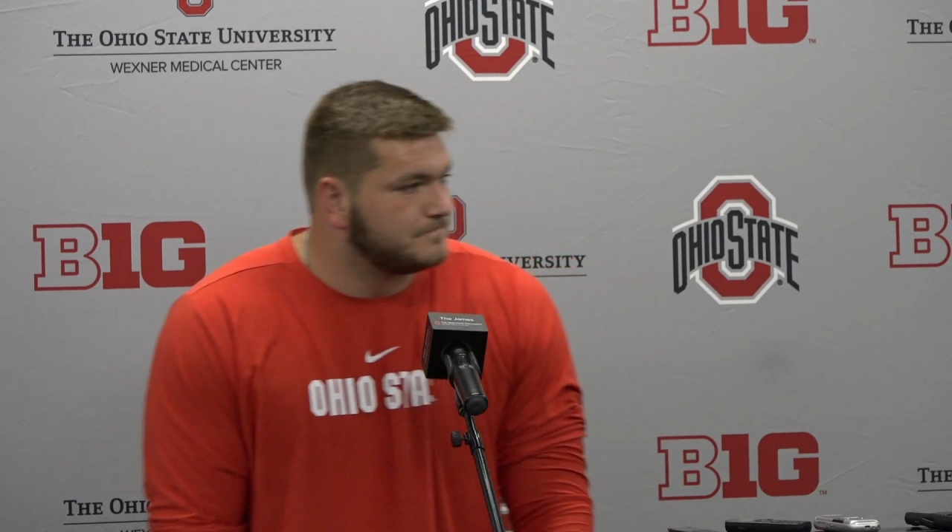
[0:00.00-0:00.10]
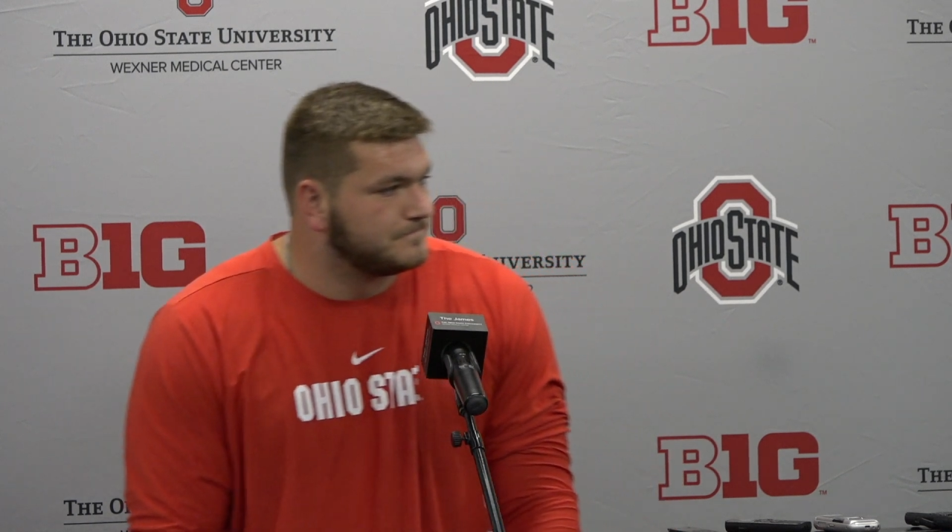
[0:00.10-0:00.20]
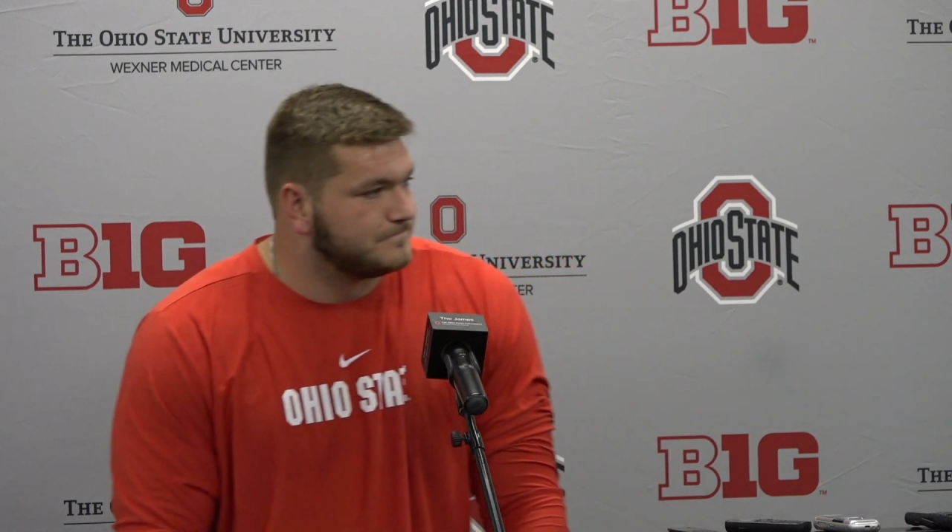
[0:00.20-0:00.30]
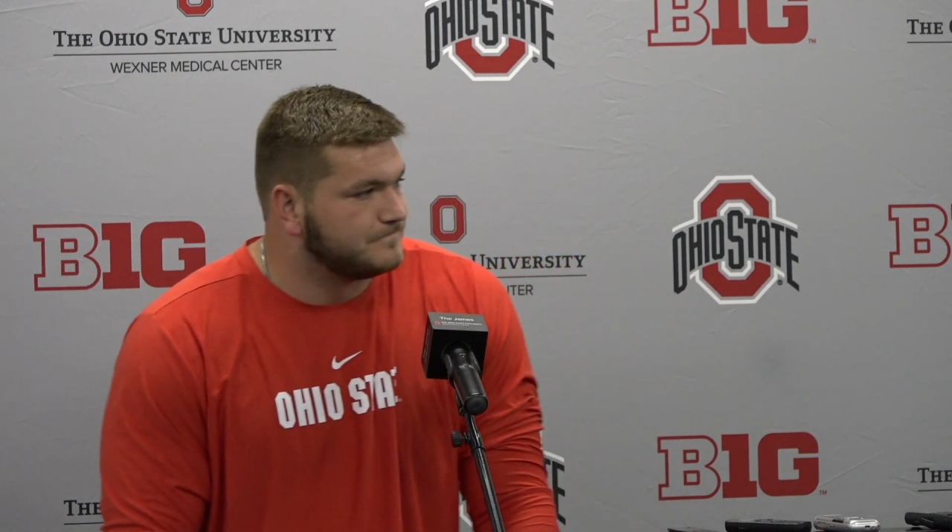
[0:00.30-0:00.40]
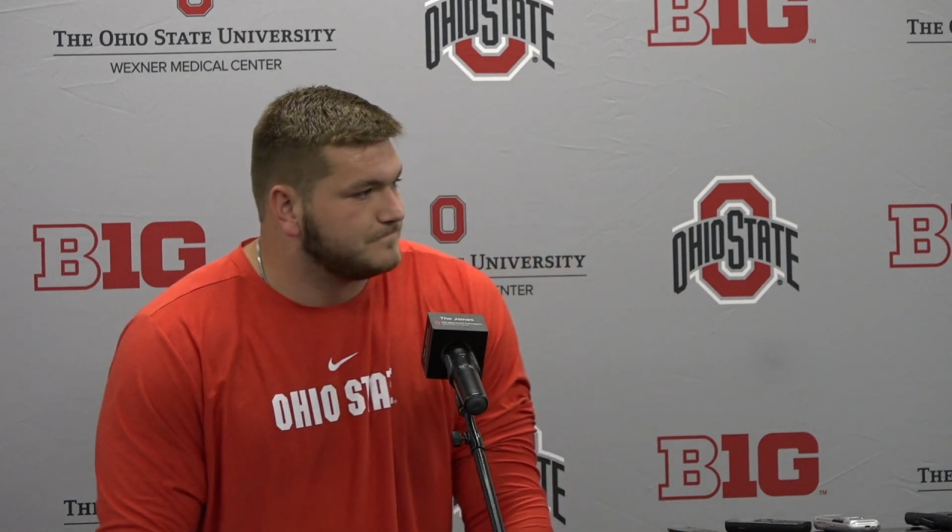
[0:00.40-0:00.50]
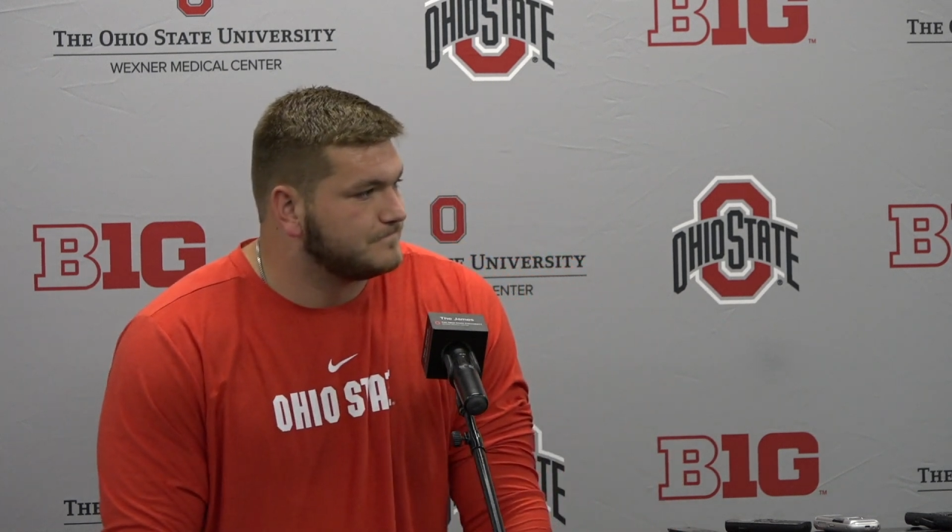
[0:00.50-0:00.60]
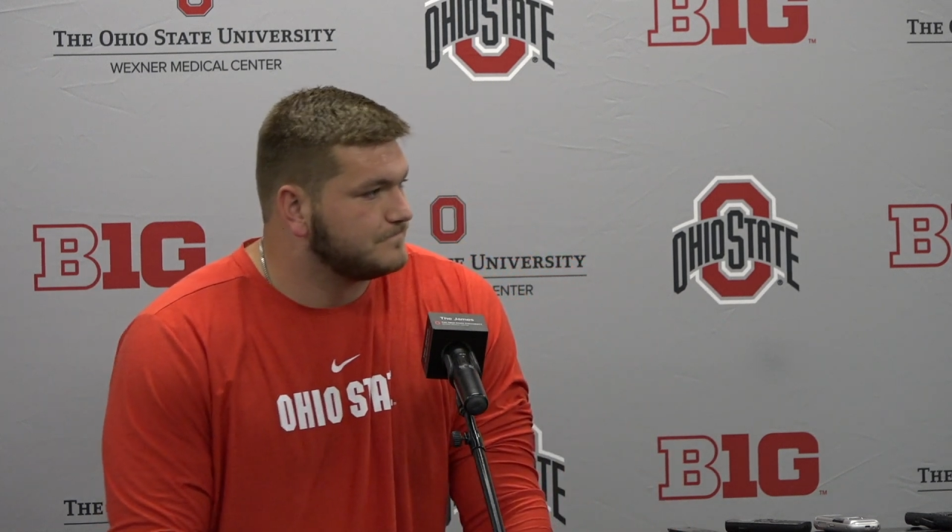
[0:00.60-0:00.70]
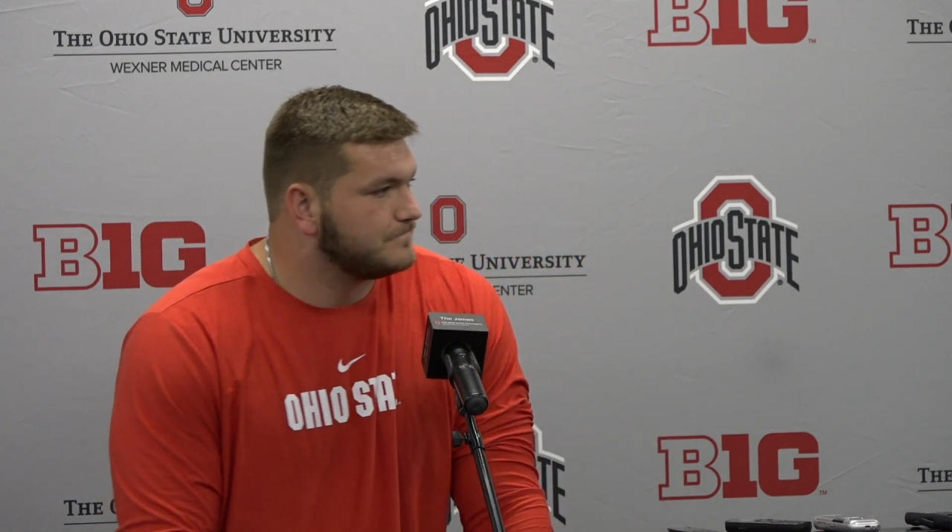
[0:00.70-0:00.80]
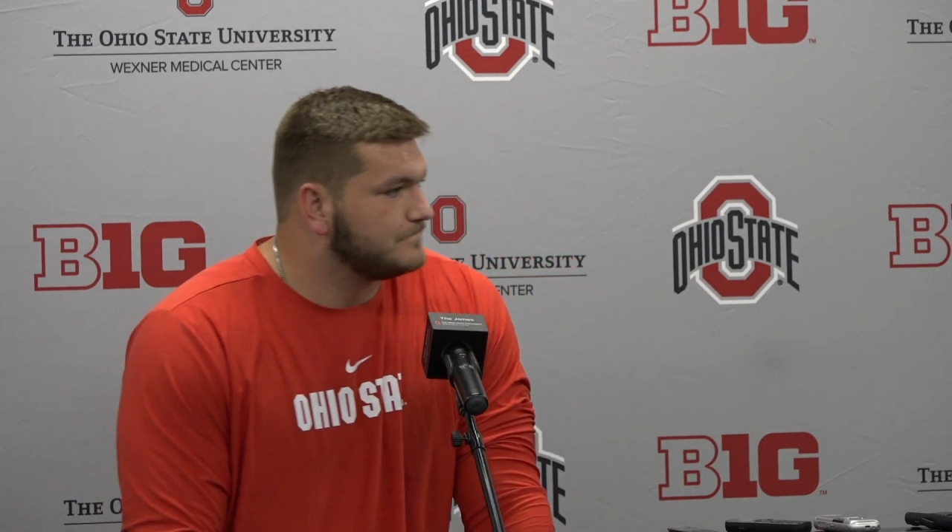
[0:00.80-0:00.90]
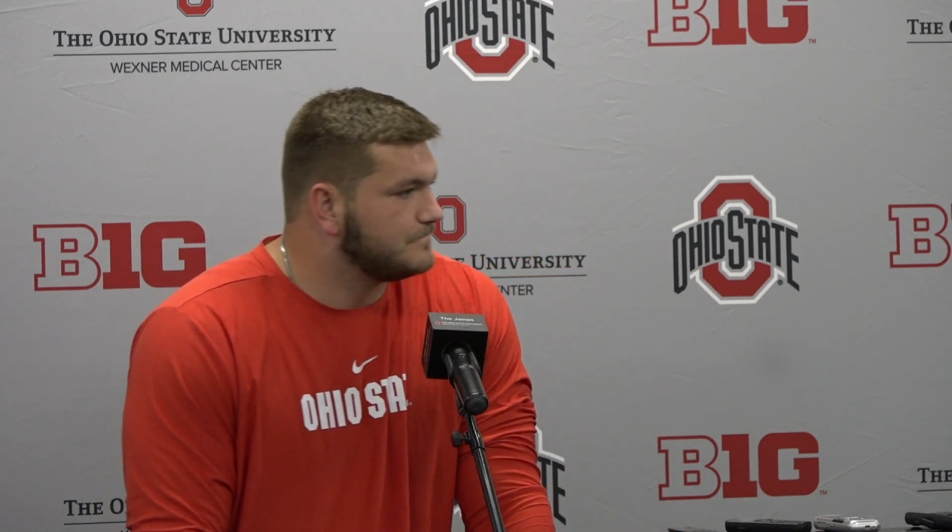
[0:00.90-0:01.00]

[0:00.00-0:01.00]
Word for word: WTVN.